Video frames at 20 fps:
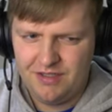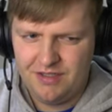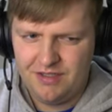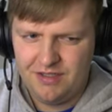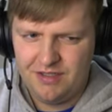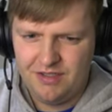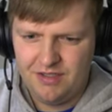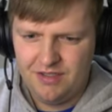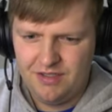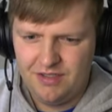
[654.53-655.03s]

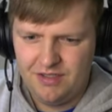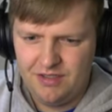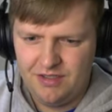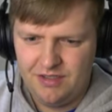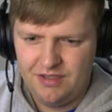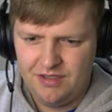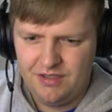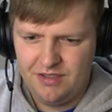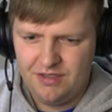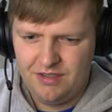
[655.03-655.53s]

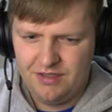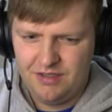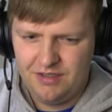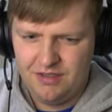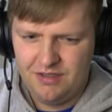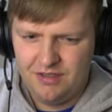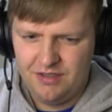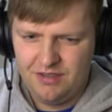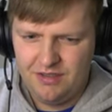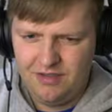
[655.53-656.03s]

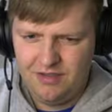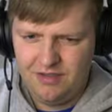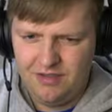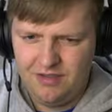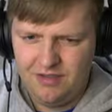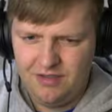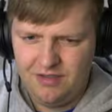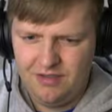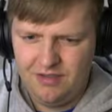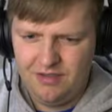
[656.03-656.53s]

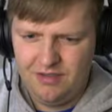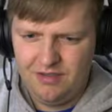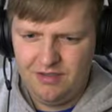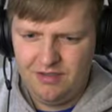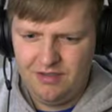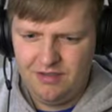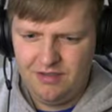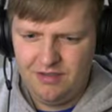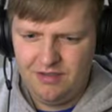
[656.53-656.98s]
Nothing is said.